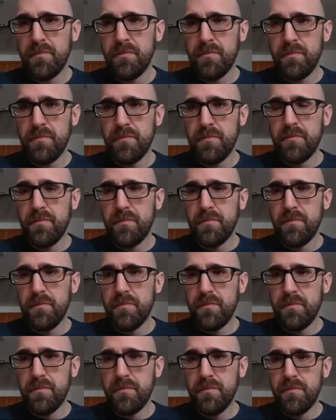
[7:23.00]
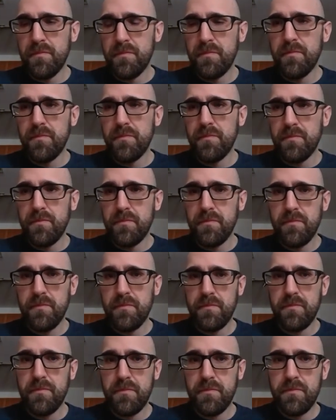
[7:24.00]

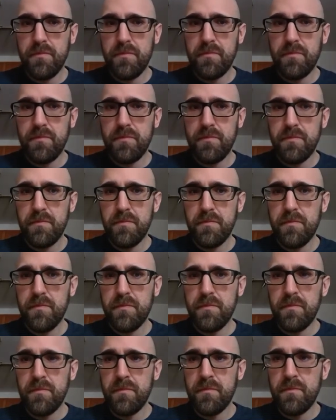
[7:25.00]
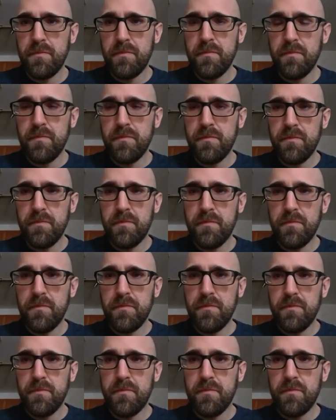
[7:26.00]

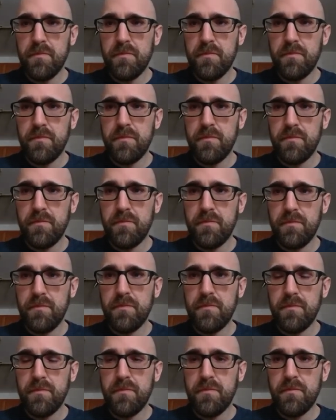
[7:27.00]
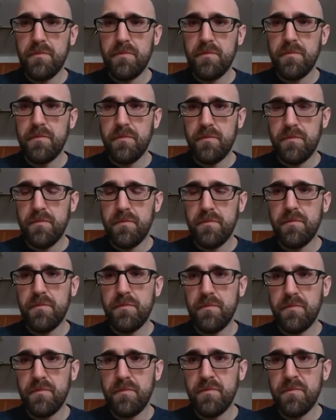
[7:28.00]

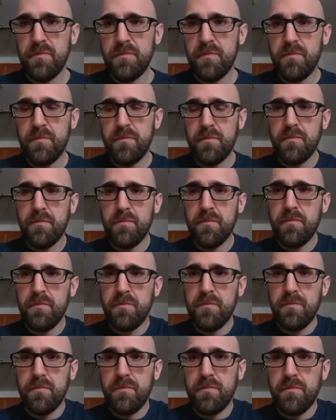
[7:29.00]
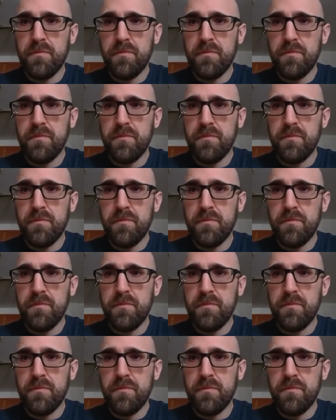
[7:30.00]
[no speech]